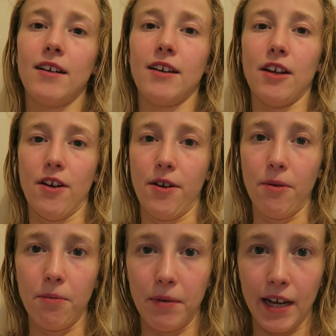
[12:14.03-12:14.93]
you
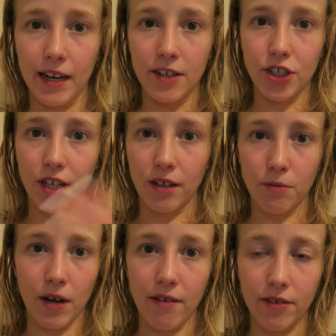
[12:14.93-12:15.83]
know, my energy and
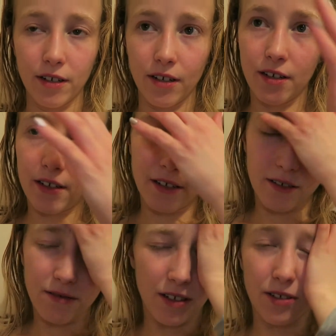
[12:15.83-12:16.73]
whatever.
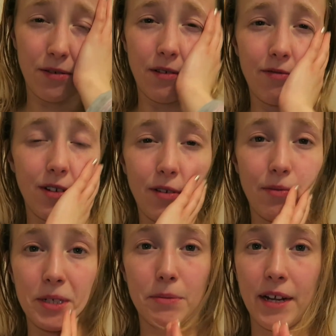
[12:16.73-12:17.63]
I don't know if
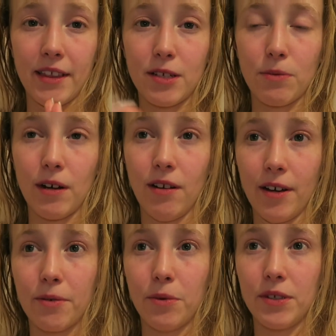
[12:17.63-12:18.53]
I'm explaining this well.
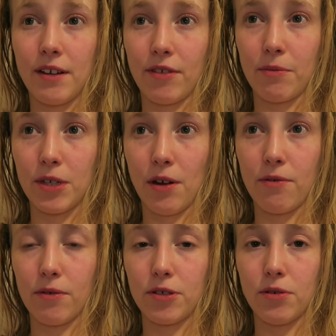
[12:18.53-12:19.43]
Once everything was
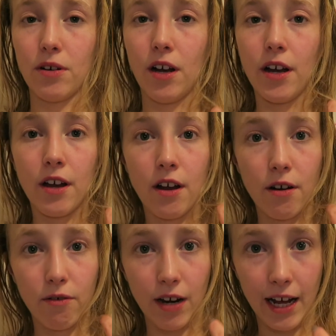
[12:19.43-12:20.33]
over, I was sort of
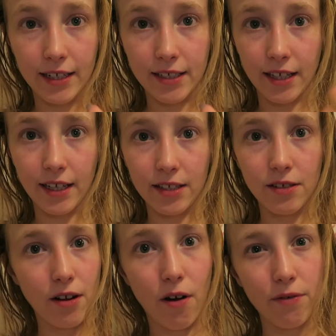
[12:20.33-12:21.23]
relaxing. That's
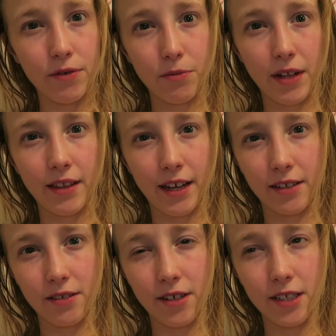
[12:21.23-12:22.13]
often when the
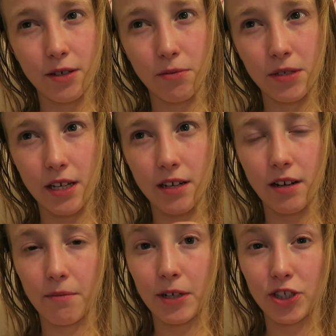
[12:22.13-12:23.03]
anxiety comes in,
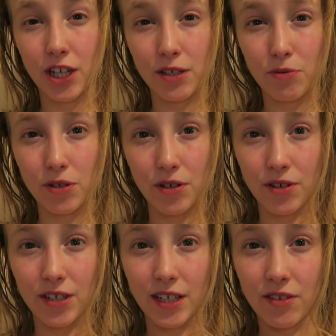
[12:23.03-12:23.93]
and my chest was
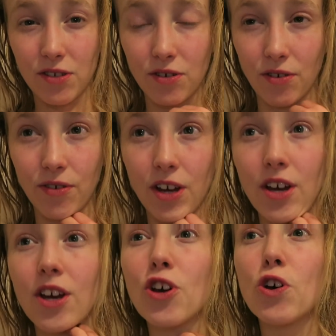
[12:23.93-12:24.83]
hurting and stuff.
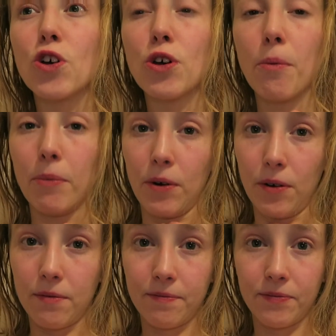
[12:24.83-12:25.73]

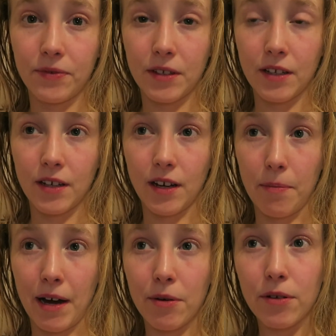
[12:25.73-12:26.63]
But I
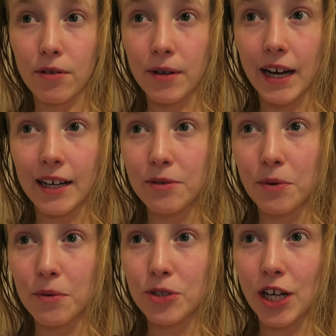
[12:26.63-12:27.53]
powered through it, had a
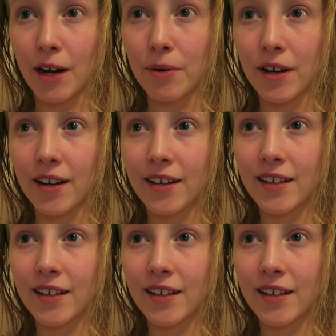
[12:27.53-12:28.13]
warm shower,